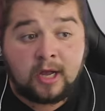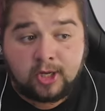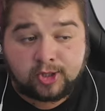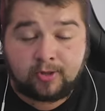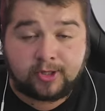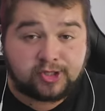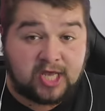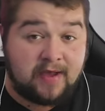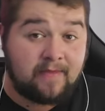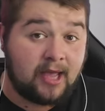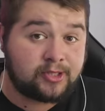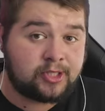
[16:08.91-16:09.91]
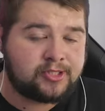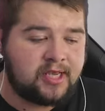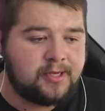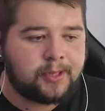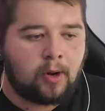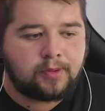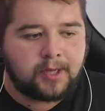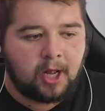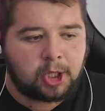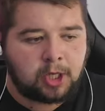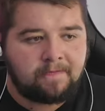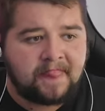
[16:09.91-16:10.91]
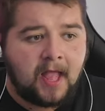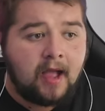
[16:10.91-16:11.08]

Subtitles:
so the same as the default version.